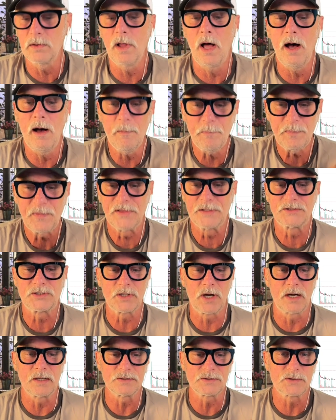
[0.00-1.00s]
up the
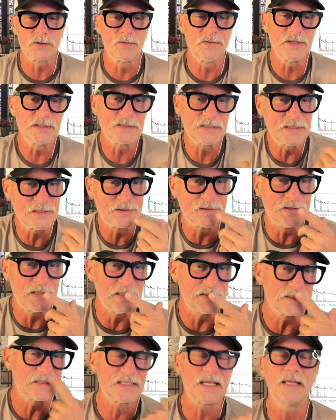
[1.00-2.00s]
chart. So this is the
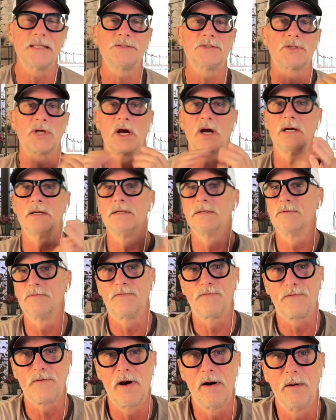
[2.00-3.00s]
Say chart
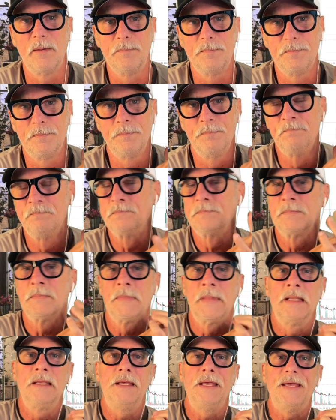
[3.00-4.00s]
from
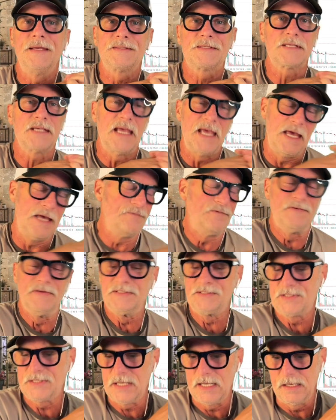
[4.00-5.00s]
its
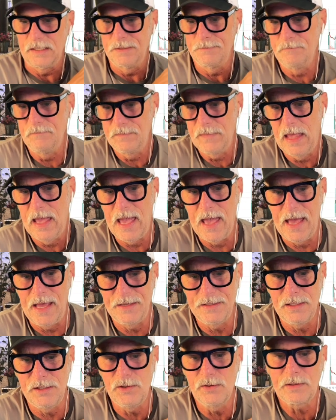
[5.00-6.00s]
infancy.
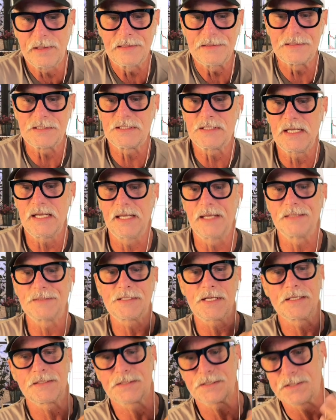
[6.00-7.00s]
And you can see
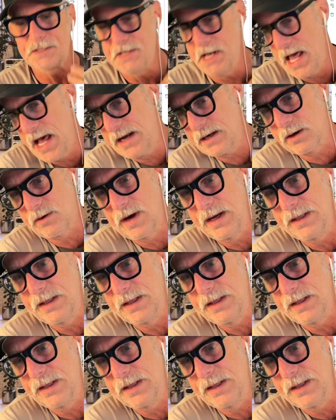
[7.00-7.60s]
it's not a great